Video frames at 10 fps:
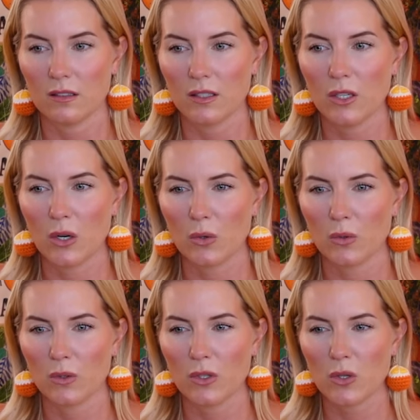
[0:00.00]
you know,
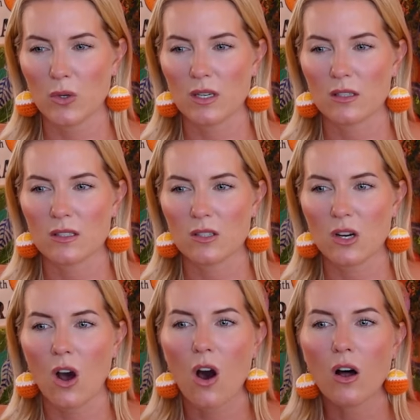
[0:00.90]
you could
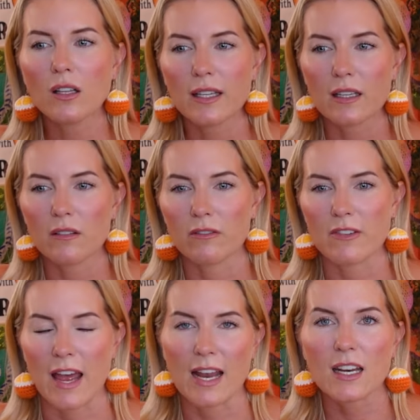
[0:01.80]
call it
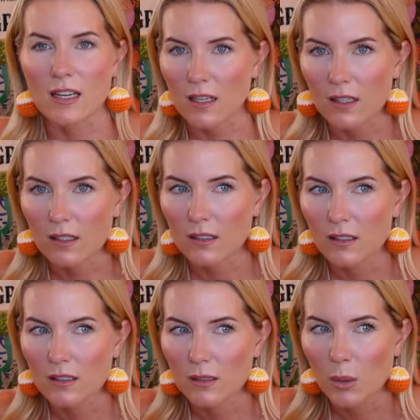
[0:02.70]
vanity,
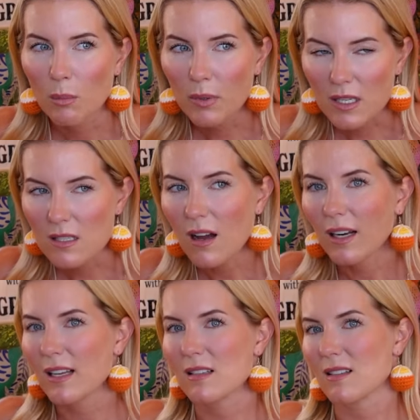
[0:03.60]
but it's not
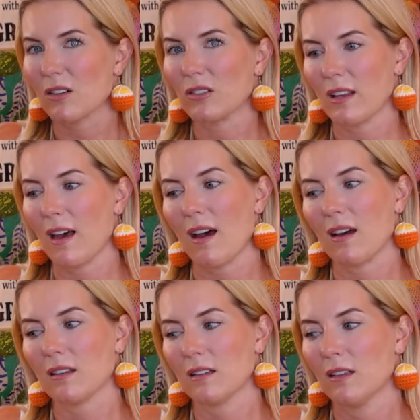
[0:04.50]
necessarily
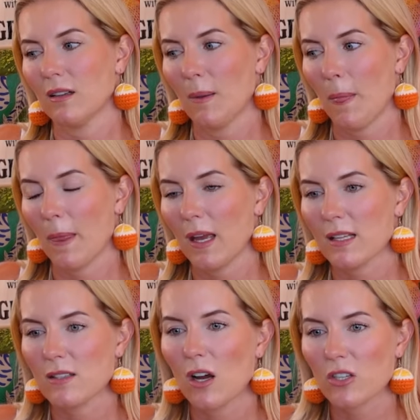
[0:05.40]
that.
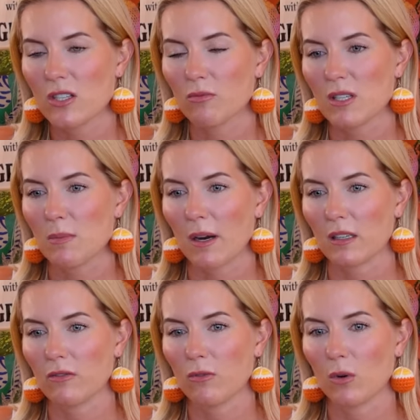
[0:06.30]
It's not just
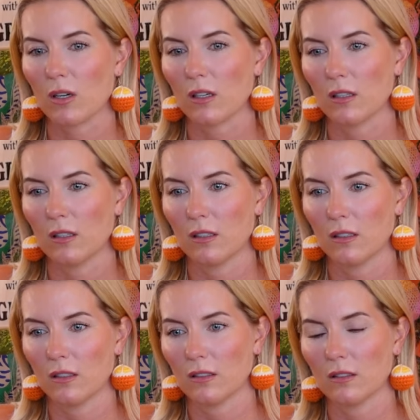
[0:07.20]
respect for,
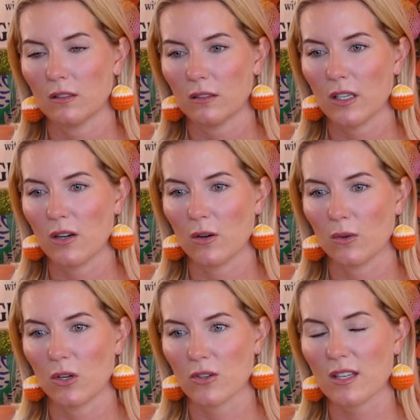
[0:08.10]
you know,
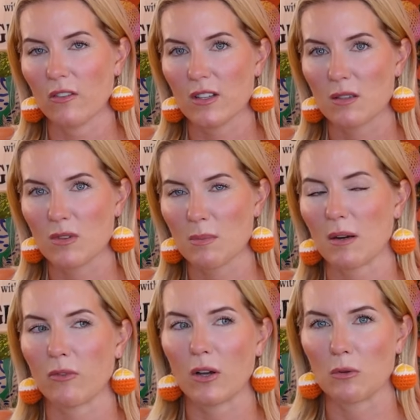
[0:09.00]
yourself. It's
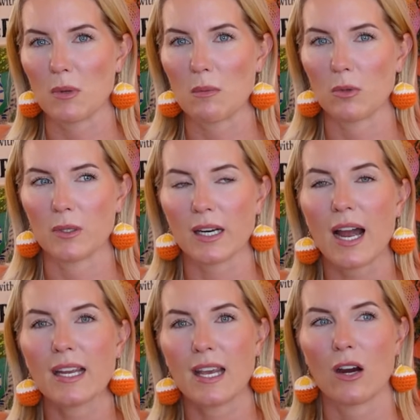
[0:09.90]
respect for other people. Like
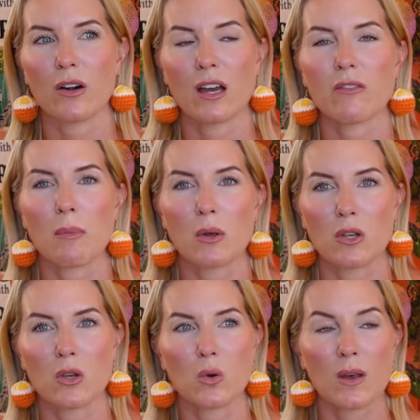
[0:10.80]
I care enough about
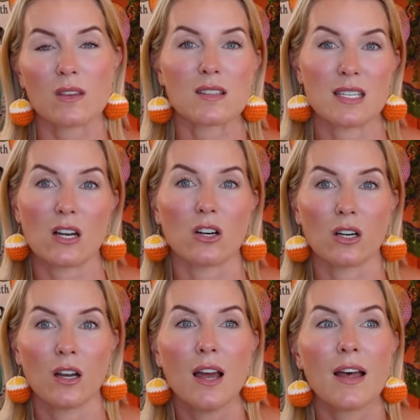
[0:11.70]
you at this
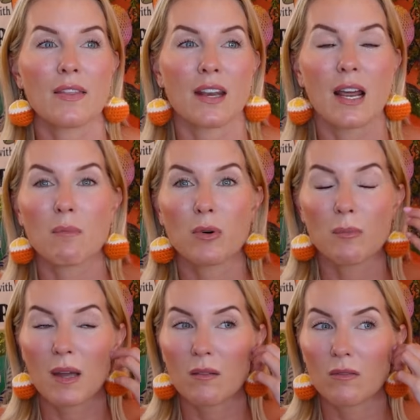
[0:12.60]
dinner that I put
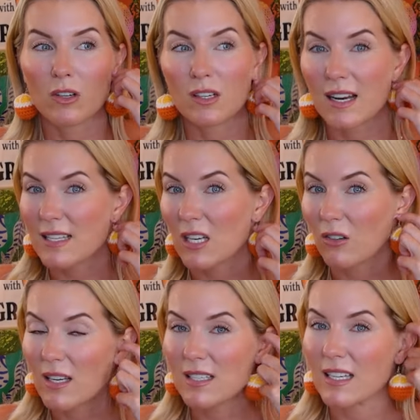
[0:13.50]
my nice
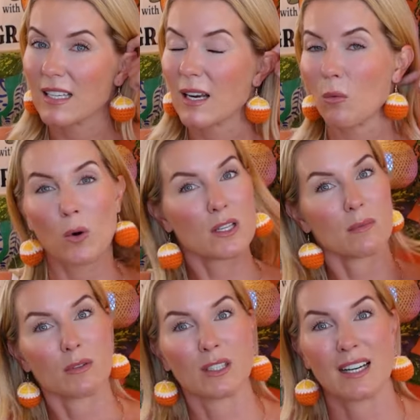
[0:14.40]
earrings in and wore
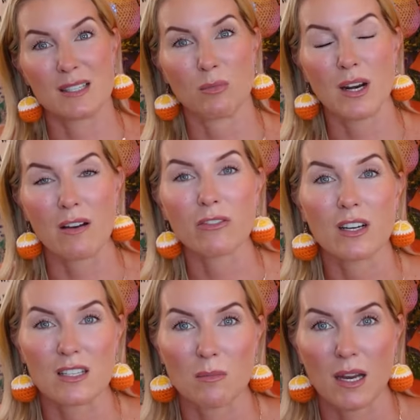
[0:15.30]
something really nice and put effort
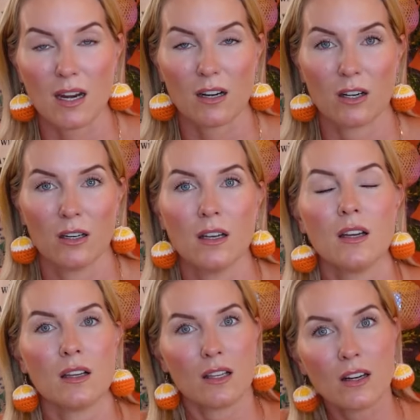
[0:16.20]
into my hair.
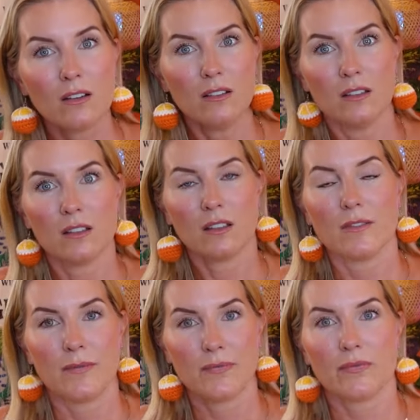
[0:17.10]
You know,
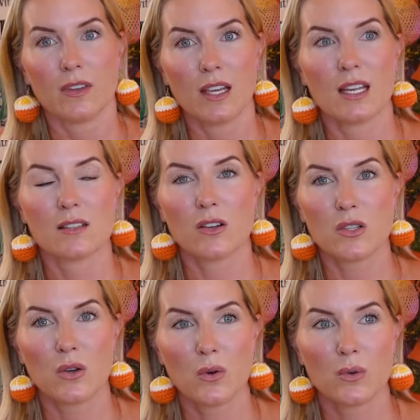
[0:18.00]

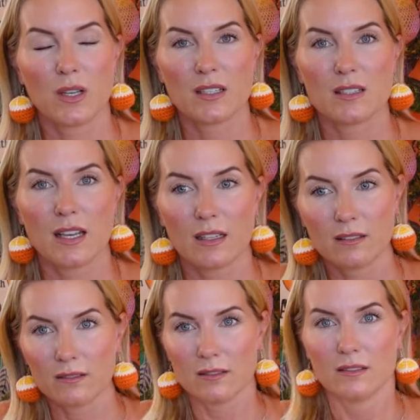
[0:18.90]
it's like,
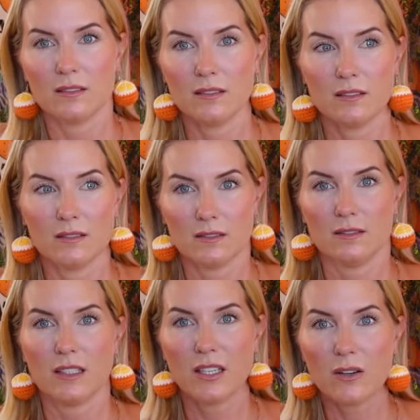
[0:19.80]

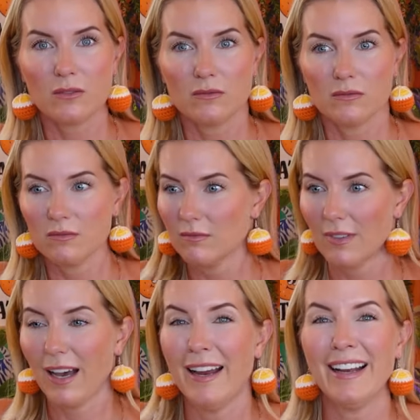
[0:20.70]
you know,
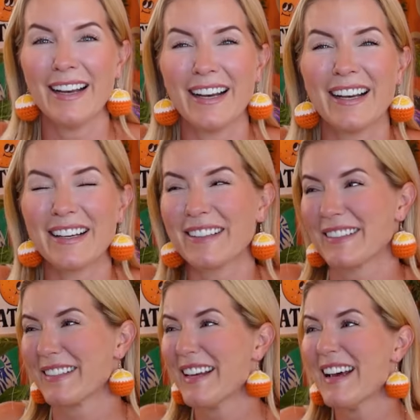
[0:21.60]
I
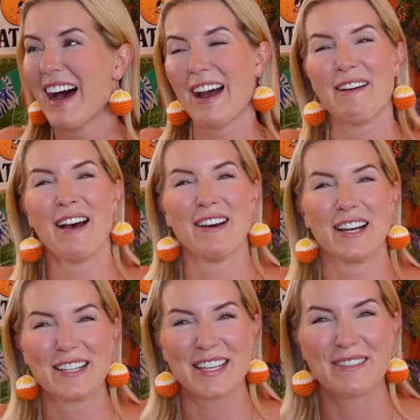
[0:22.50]
had a
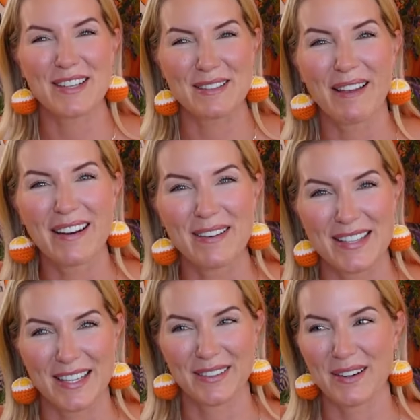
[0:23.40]
hard time explaining
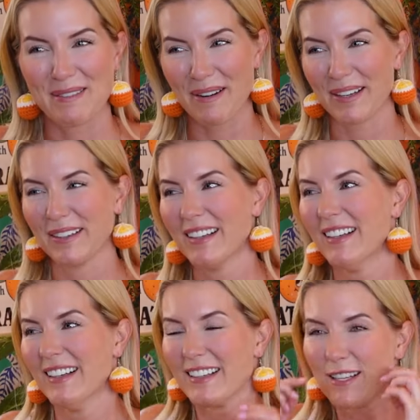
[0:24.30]
myself here, but
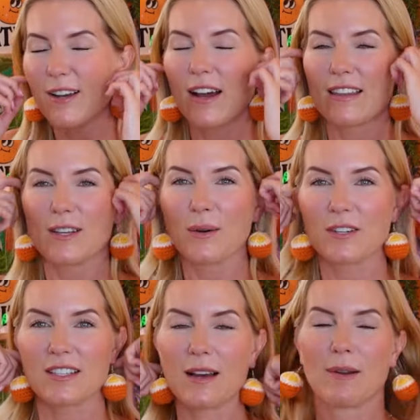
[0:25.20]
yeah, I think you
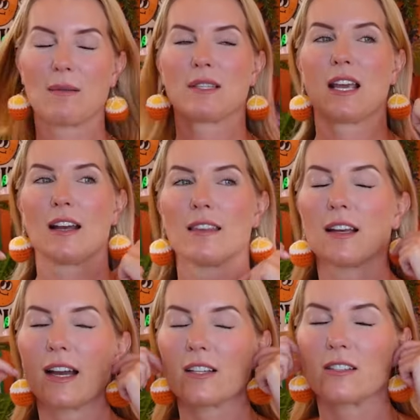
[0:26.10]
understand what I'm saying. I
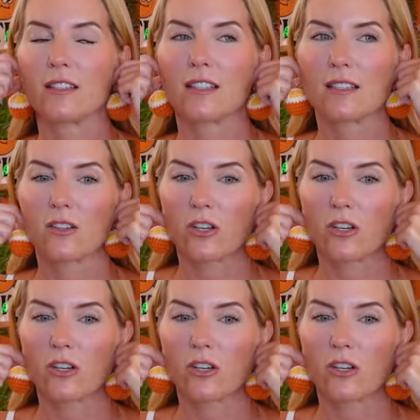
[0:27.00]
think I actually did a decent